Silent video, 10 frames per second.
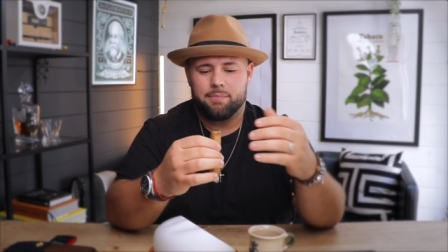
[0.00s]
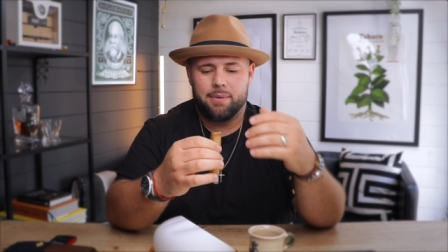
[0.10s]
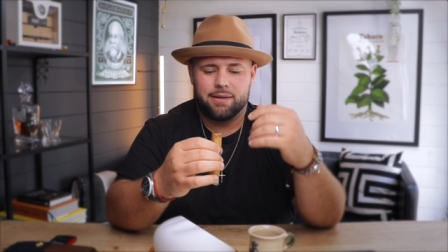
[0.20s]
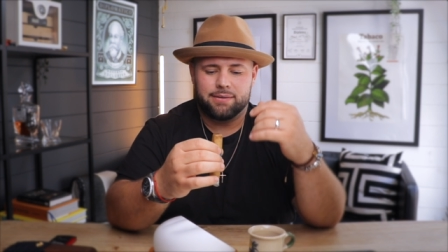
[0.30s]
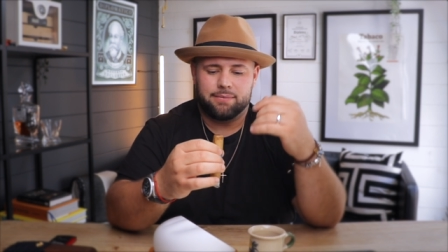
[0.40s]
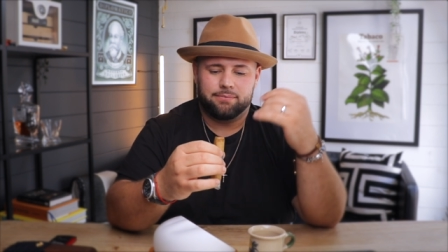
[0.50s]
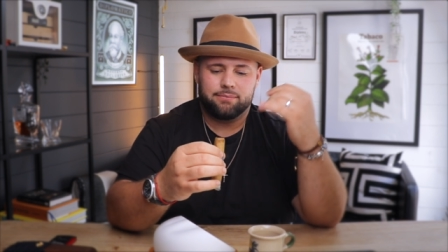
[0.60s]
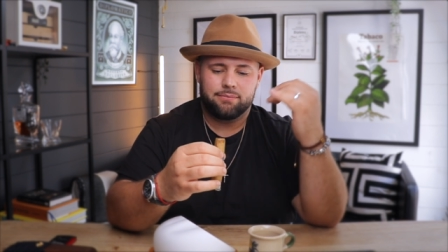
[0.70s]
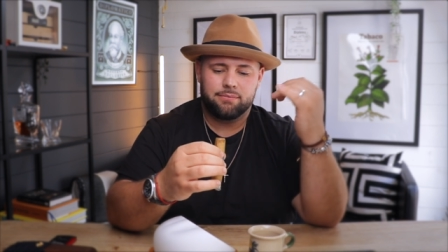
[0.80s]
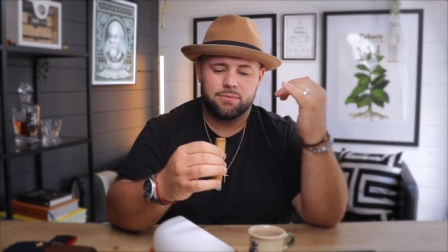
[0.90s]
but
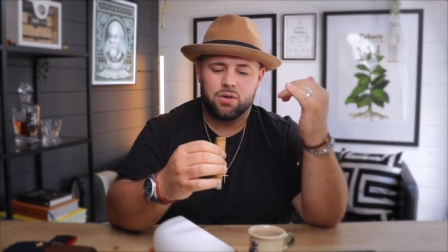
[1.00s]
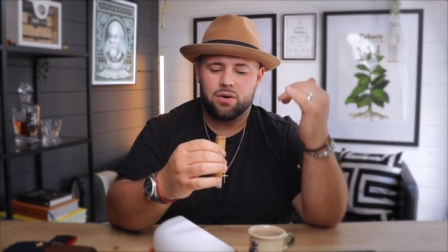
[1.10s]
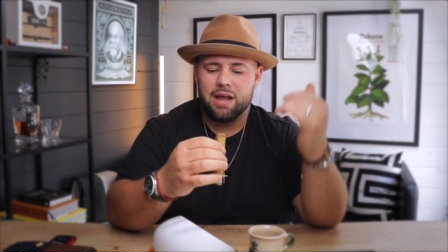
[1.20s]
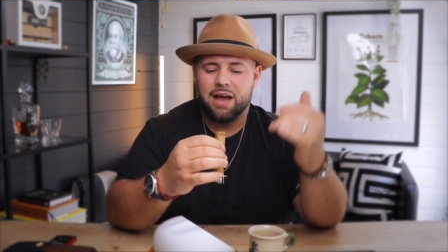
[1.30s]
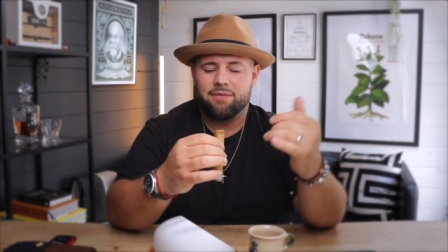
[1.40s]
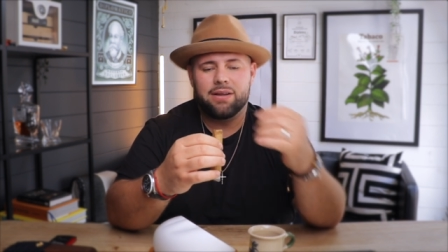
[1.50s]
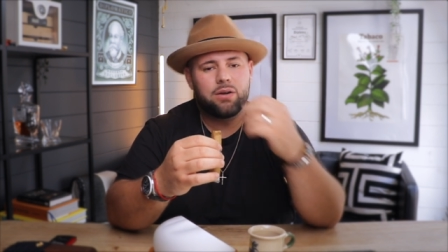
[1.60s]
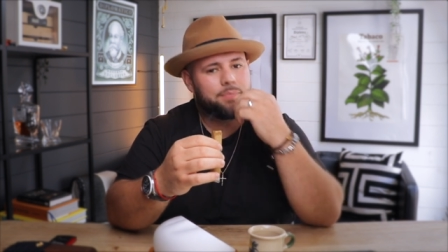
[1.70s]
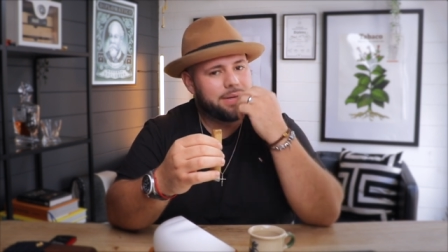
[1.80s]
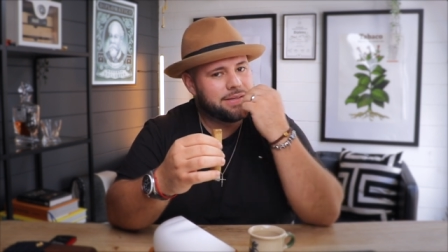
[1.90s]
you're gonna have
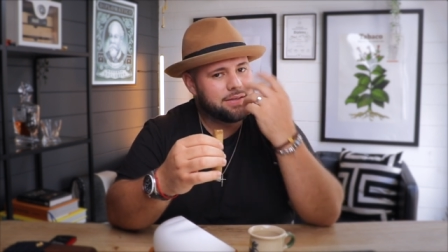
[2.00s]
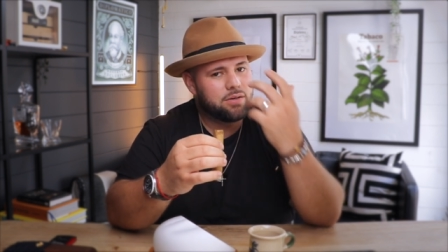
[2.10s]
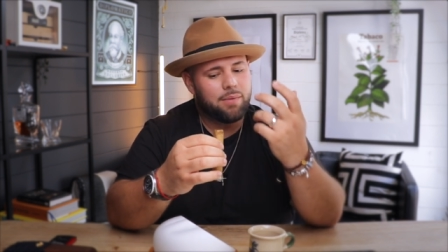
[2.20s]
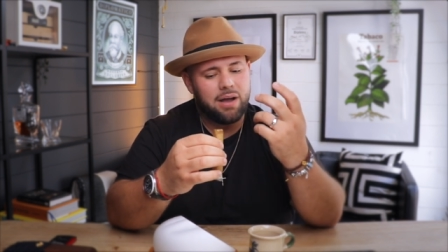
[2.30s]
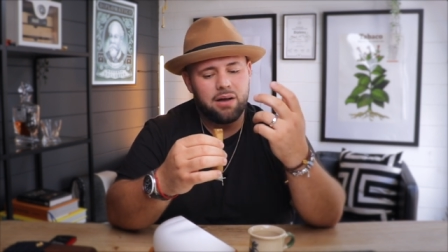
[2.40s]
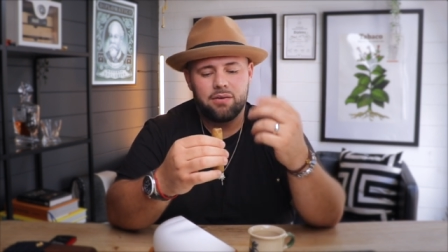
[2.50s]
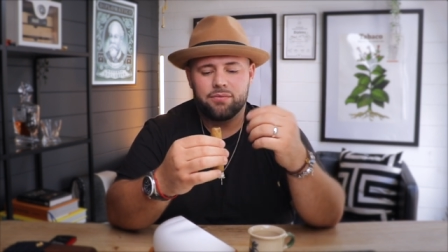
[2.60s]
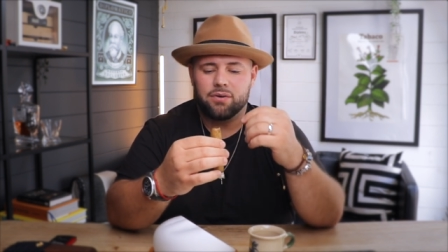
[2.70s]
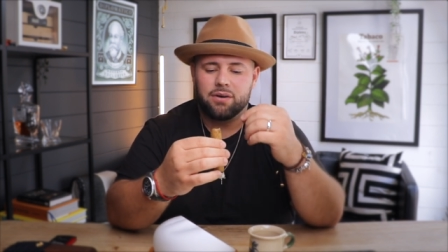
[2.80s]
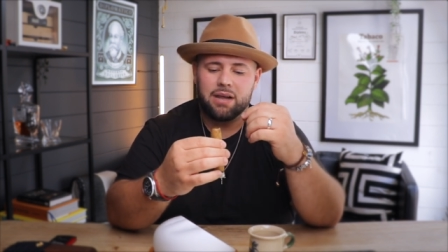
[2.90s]
little pieces in your mouth,
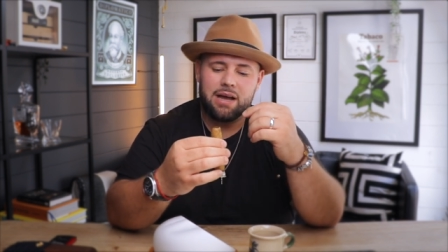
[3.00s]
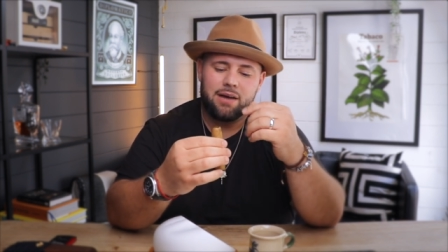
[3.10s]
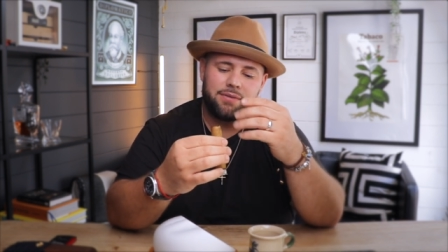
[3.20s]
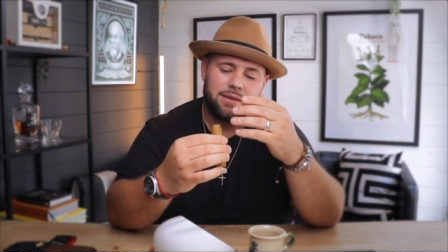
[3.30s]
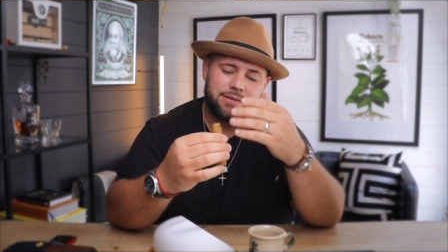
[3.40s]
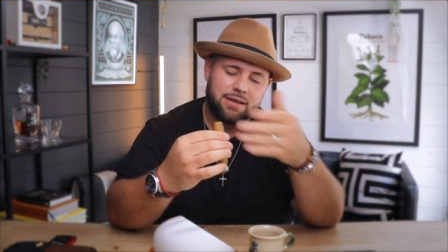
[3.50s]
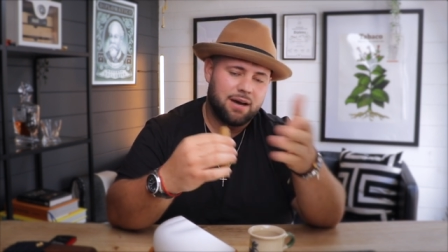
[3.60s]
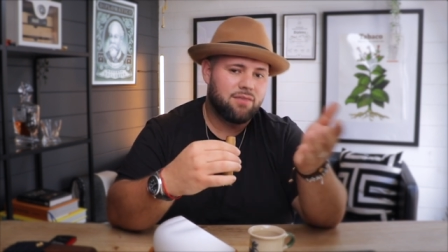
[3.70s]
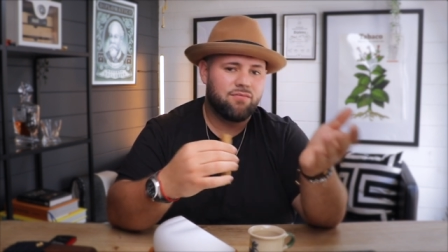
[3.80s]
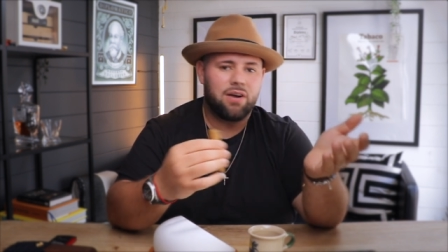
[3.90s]
you're gonna have the
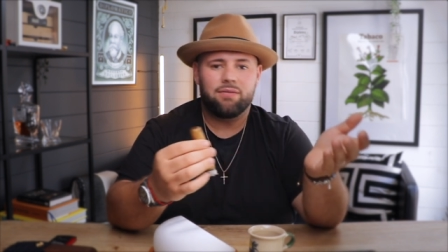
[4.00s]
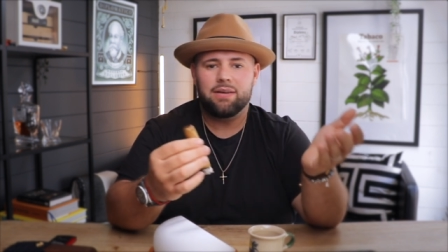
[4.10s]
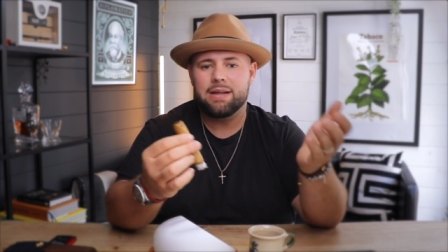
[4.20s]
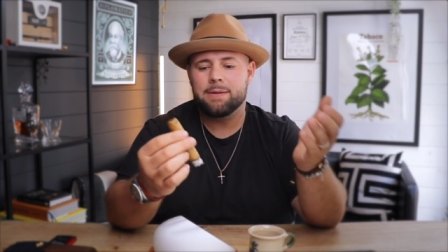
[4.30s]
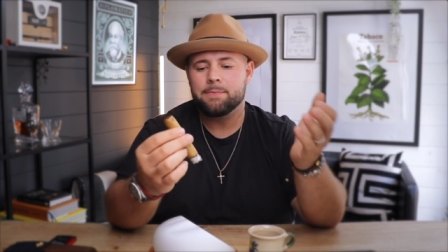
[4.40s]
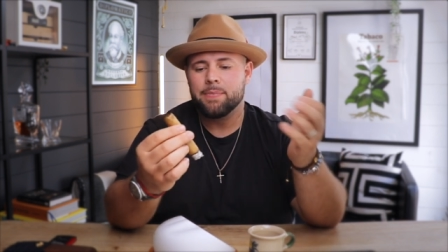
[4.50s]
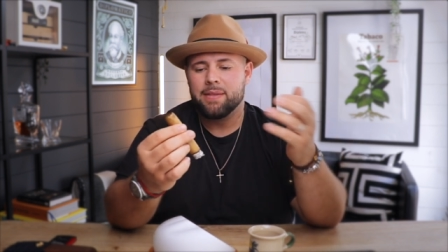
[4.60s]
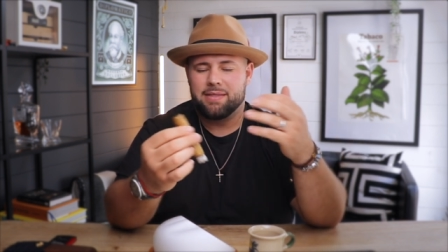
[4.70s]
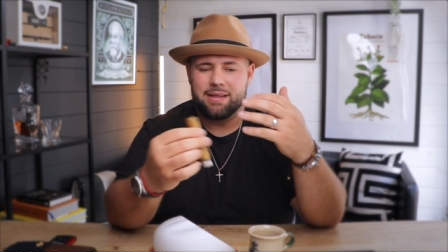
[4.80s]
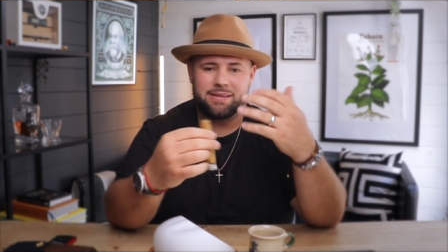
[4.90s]
cigar unraveling,
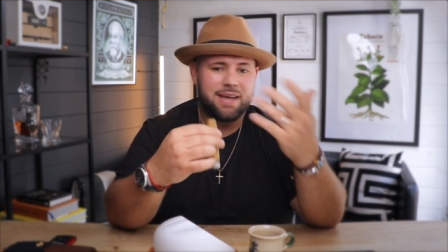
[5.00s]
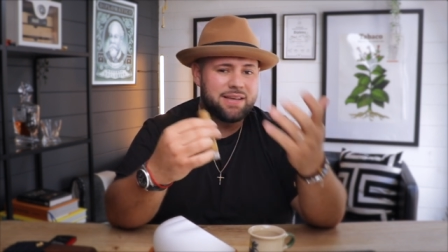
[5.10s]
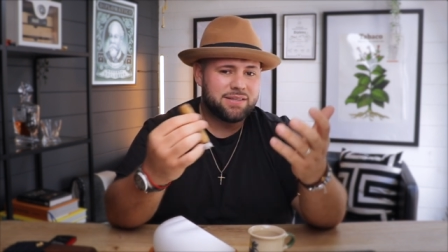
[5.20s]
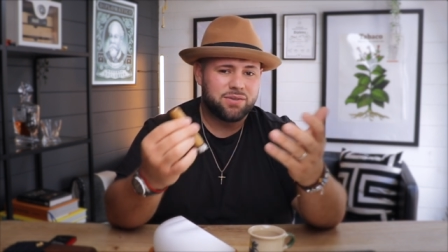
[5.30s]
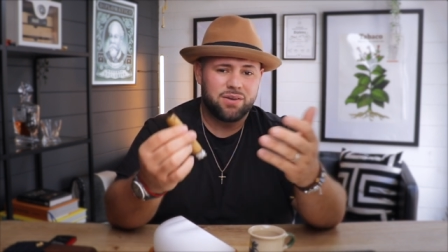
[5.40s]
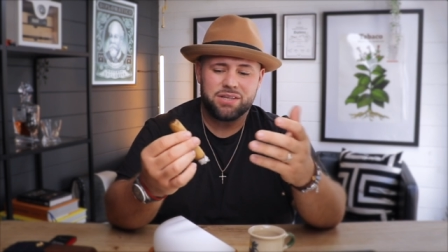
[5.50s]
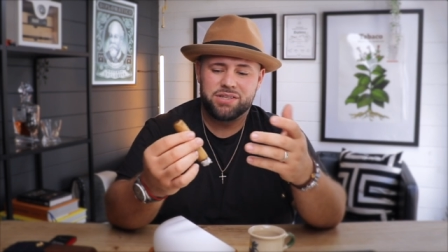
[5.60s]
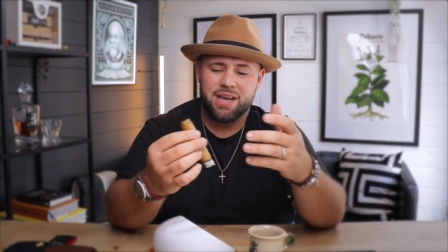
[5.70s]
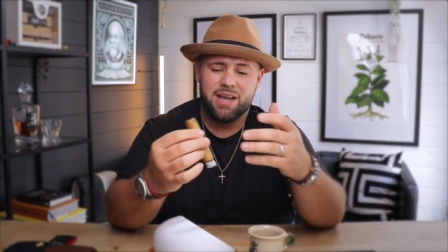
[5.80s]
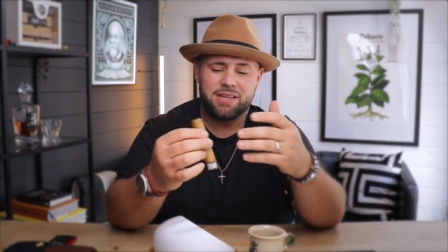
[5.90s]
the taste is gonna
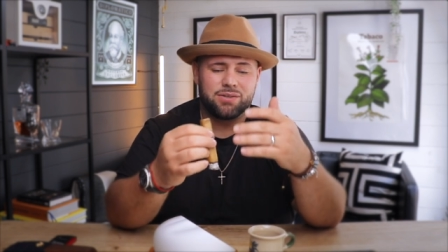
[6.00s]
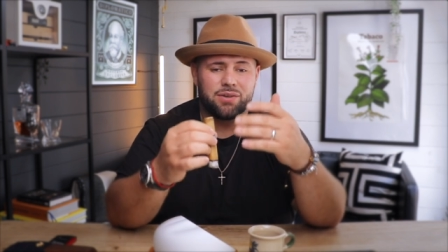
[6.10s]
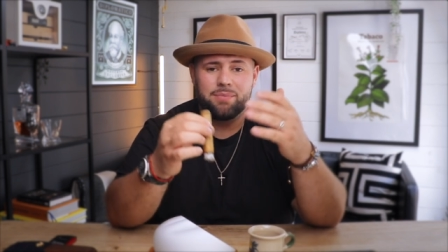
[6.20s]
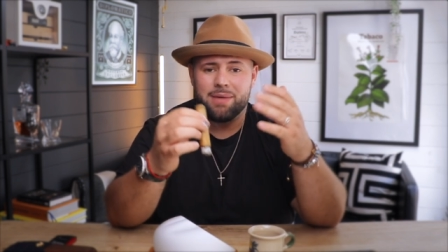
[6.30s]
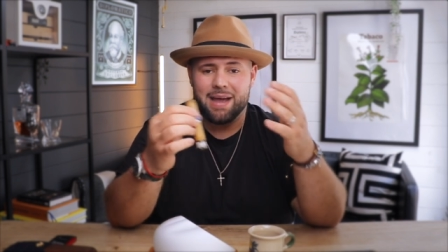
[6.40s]
change, it's gonna be a